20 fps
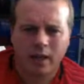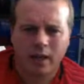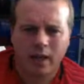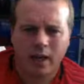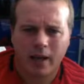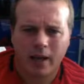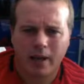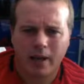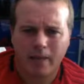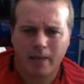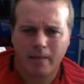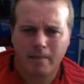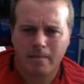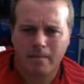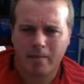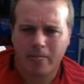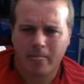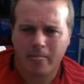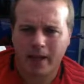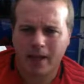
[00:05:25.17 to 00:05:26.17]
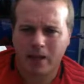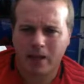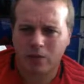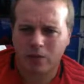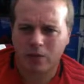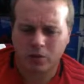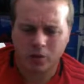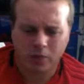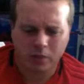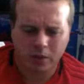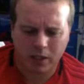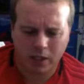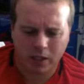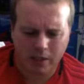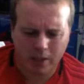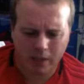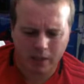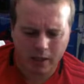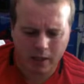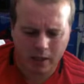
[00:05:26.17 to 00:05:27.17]
And it's just something
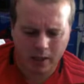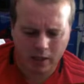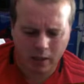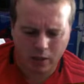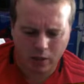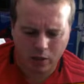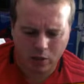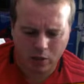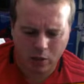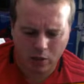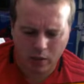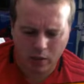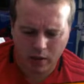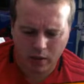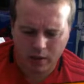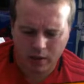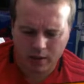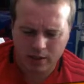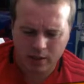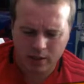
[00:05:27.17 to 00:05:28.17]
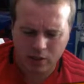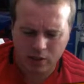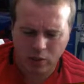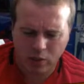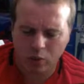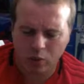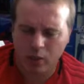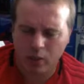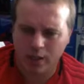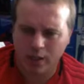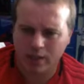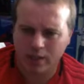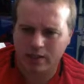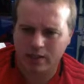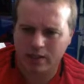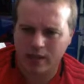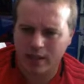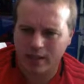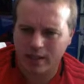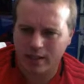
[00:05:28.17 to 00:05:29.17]
about it. I don't know what it is. I don't know why they're
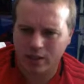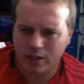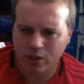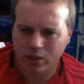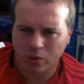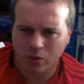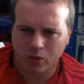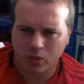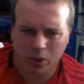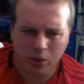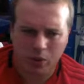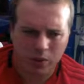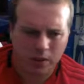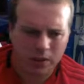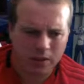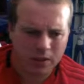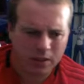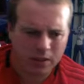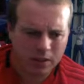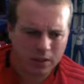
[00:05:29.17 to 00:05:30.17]
starting so slowly.